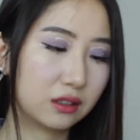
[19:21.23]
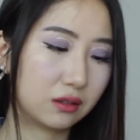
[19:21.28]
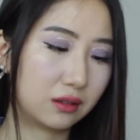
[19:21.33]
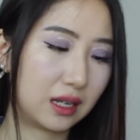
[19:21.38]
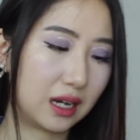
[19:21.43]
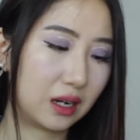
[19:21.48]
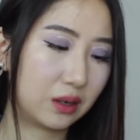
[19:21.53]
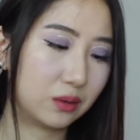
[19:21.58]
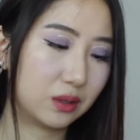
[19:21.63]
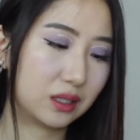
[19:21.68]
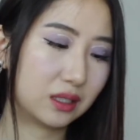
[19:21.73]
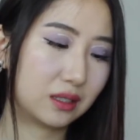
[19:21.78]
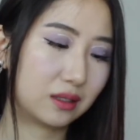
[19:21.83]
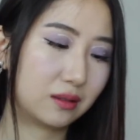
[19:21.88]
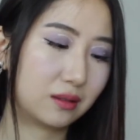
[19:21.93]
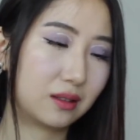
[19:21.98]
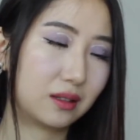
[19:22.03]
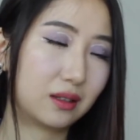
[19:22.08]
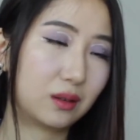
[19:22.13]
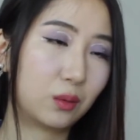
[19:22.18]
So that was
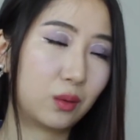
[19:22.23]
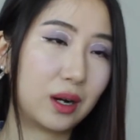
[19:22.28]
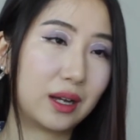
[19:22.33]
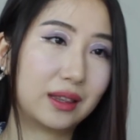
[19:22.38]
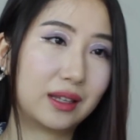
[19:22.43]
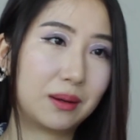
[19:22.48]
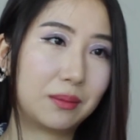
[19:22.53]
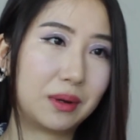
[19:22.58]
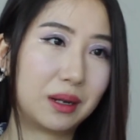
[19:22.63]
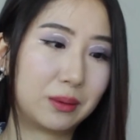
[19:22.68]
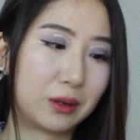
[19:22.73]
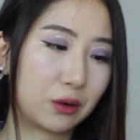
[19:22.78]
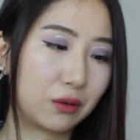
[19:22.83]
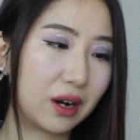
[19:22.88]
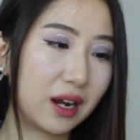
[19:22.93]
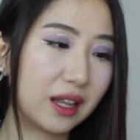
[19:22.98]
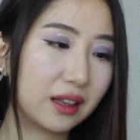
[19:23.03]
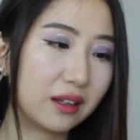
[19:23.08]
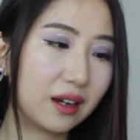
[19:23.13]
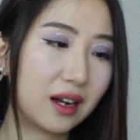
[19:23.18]
one that made me
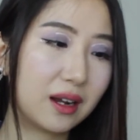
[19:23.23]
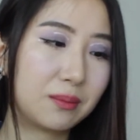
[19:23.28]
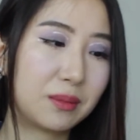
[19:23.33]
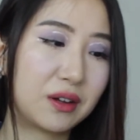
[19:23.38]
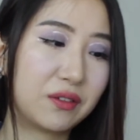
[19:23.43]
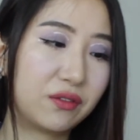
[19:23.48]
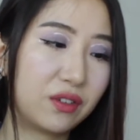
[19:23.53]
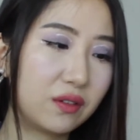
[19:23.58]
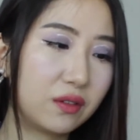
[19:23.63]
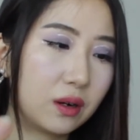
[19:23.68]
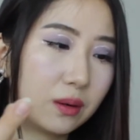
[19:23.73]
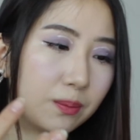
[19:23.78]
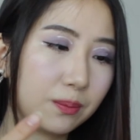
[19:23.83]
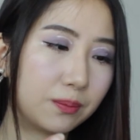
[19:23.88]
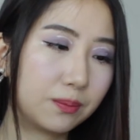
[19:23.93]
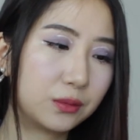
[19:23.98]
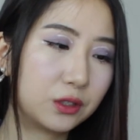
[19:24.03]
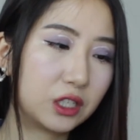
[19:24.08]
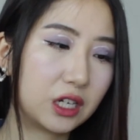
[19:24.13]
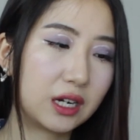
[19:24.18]
cry a lot. And my favorite
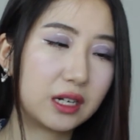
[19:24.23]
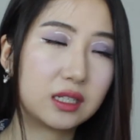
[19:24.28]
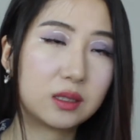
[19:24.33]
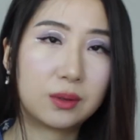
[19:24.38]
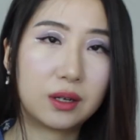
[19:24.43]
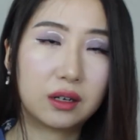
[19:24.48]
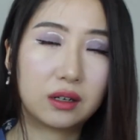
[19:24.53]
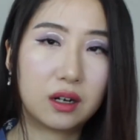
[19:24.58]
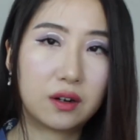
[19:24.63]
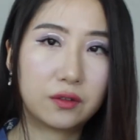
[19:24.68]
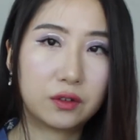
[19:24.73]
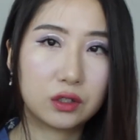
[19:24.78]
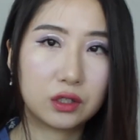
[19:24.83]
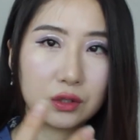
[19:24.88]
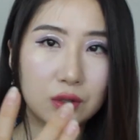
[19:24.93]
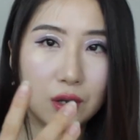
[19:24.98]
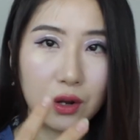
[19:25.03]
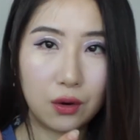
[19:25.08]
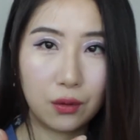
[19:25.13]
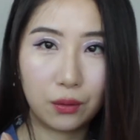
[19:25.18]
Chinese BL
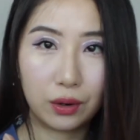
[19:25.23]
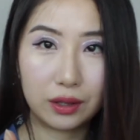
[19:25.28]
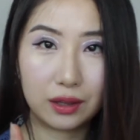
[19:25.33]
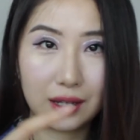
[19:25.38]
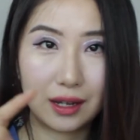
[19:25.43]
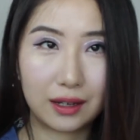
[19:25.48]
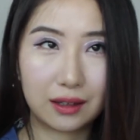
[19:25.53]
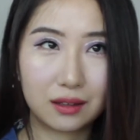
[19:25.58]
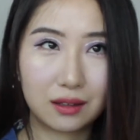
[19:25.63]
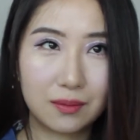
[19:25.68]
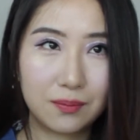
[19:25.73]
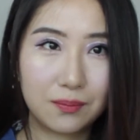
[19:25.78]
novels with like